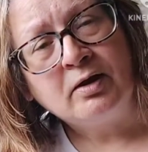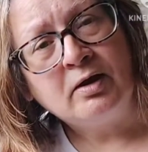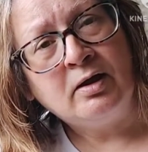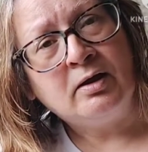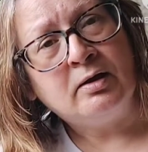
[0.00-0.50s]

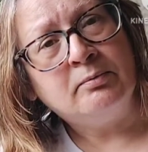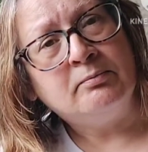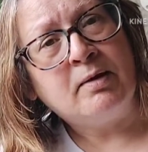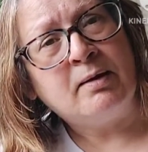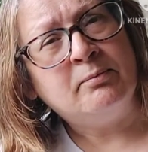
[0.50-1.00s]

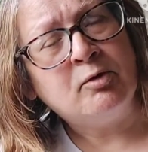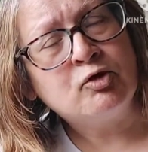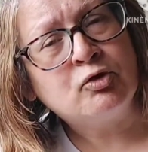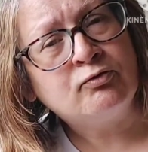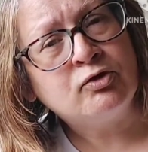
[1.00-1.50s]
I'm not
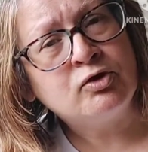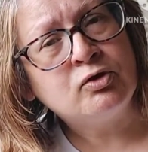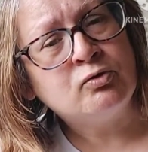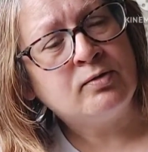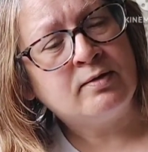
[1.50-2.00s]
sure if she
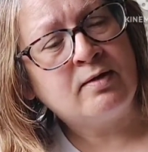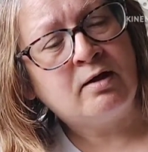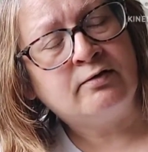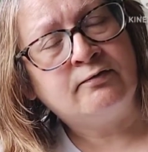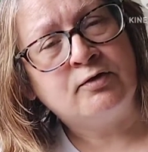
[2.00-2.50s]
uses
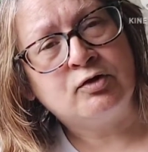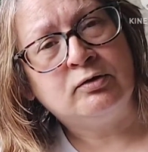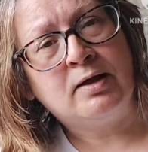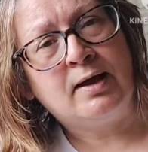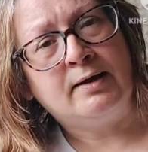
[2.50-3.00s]
artificial
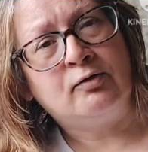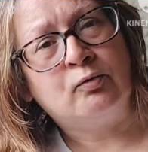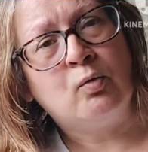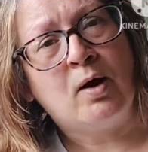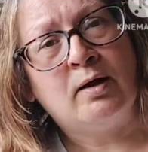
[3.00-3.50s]
light as
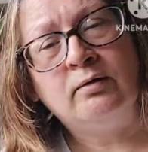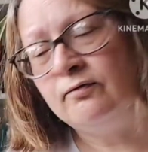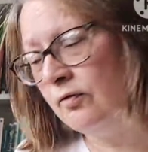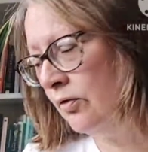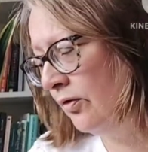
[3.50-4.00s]
well
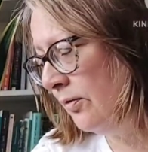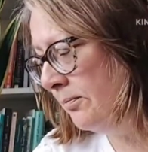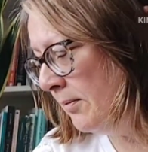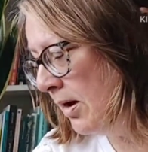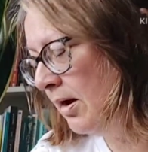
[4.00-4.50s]
for them,
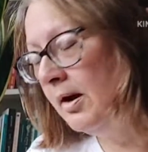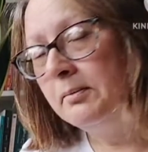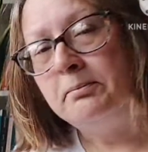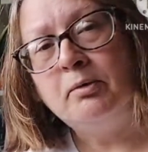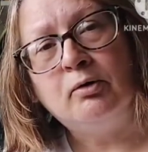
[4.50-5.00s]

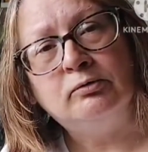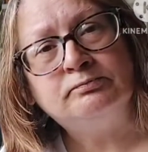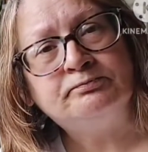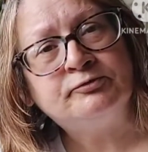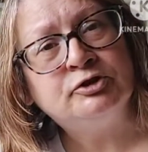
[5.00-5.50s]
but
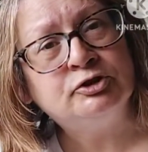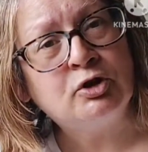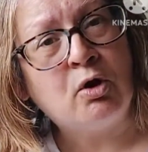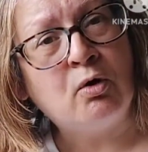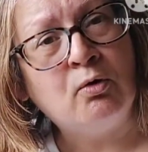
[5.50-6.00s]
she's
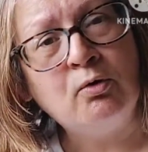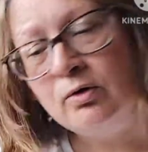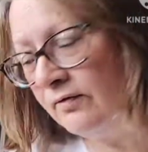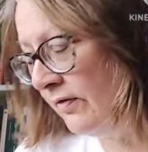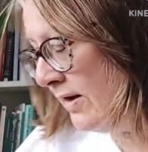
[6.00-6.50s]
got all
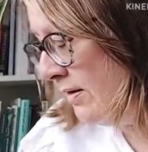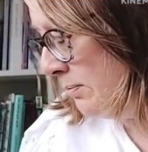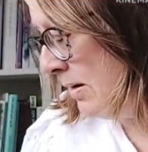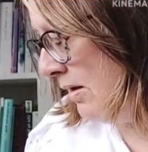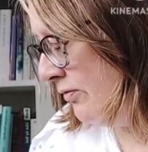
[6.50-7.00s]
of these
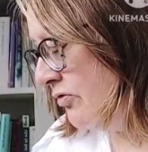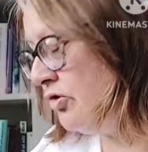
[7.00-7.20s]
plants.